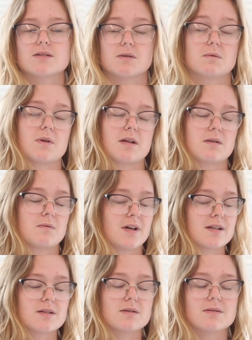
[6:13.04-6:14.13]
do what you
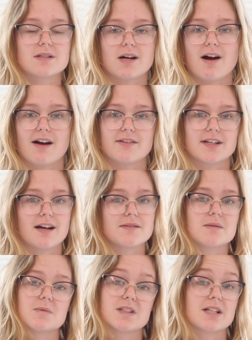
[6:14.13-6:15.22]
want to do without having to have
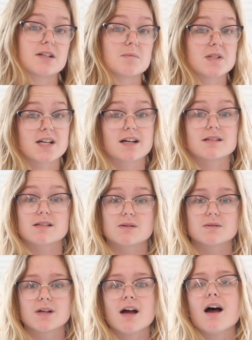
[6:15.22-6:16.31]
someone there to protect
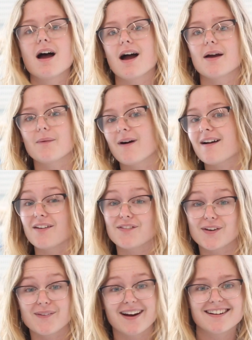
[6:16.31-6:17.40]
you. I walk
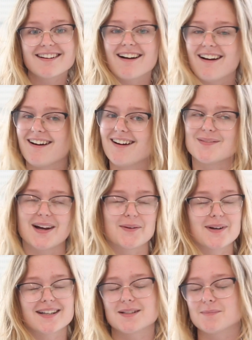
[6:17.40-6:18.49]
everywhere. I
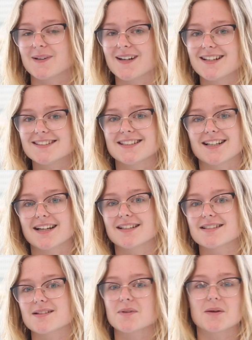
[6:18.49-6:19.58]
work at a bar, and
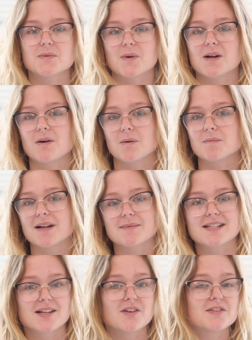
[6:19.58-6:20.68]
I sometimes walk home by
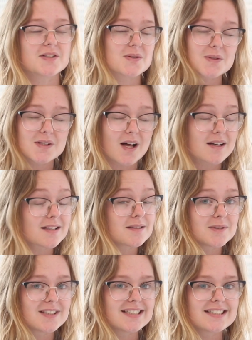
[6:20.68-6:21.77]
myself at 2 o'clock in the
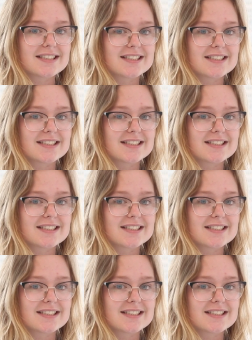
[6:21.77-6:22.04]
morning.